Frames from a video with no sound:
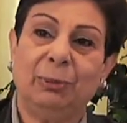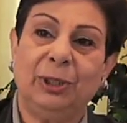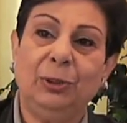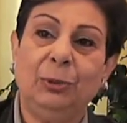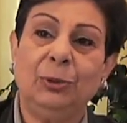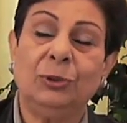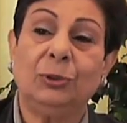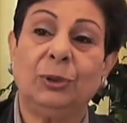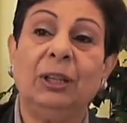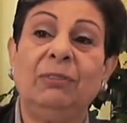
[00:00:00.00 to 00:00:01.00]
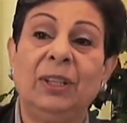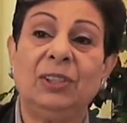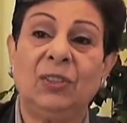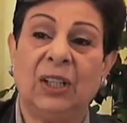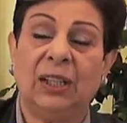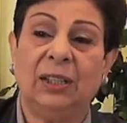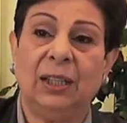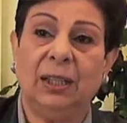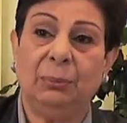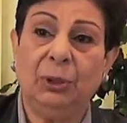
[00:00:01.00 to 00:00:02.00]
been used to give Israel
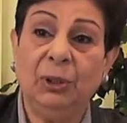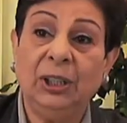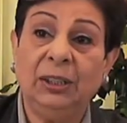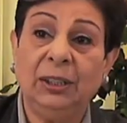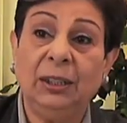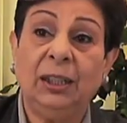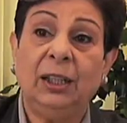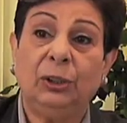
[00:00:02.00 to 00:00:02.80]
immunity,